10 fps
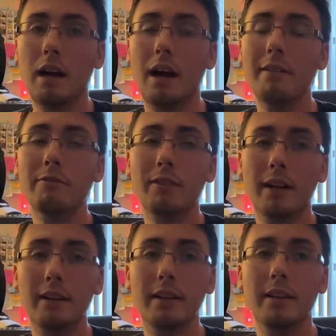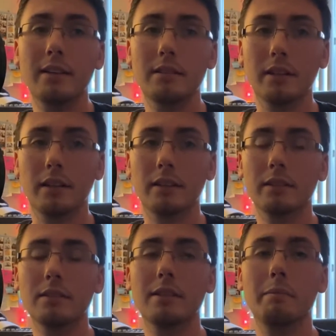I find it
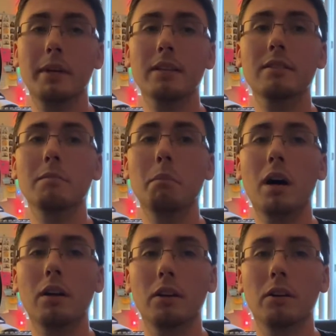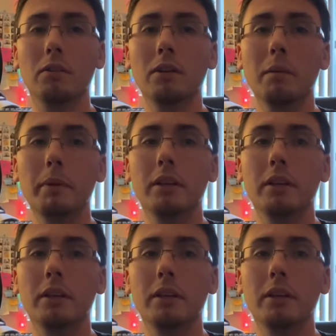easier to mix in mono